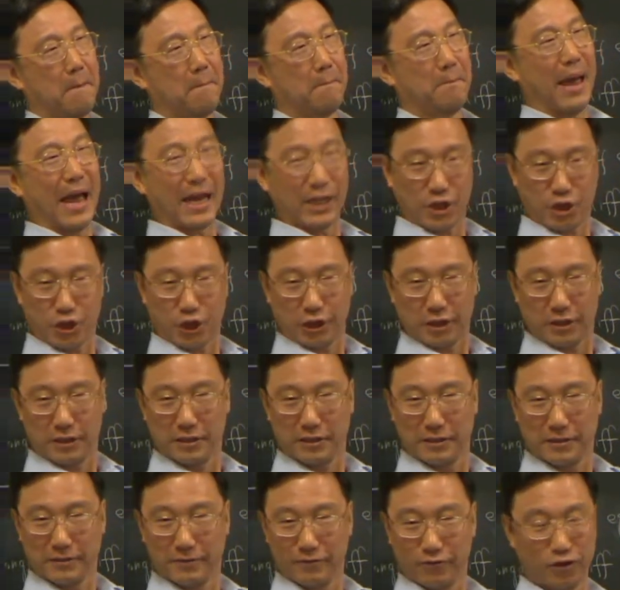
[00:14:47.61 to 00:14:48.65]
dashing
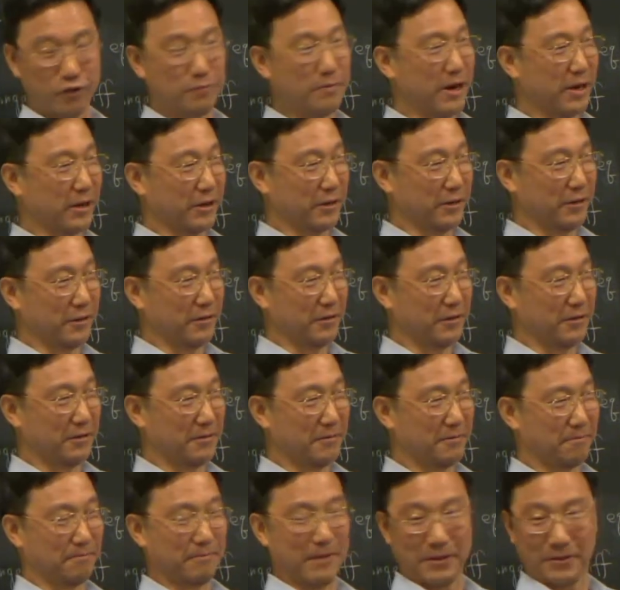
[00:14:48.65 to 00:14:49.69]
numerical
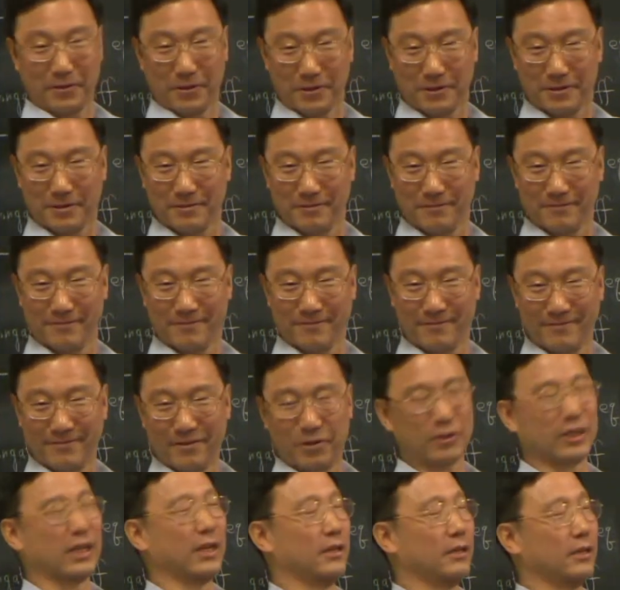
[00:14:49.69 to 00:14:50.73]
methods.
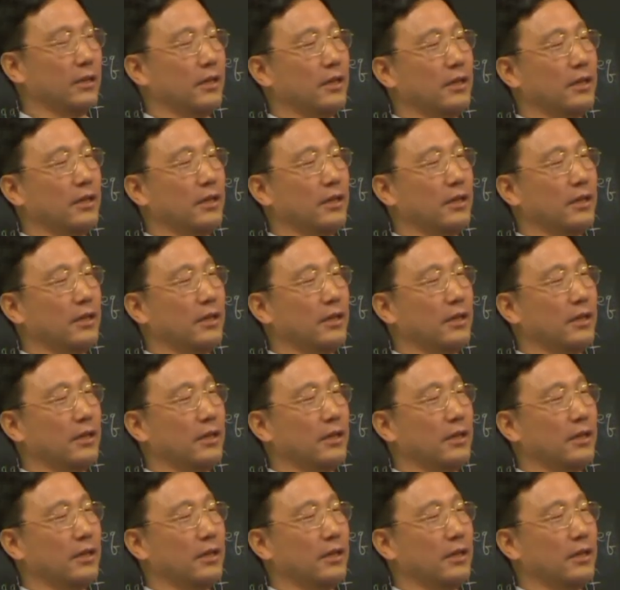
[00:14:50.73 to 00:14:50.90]
Okay.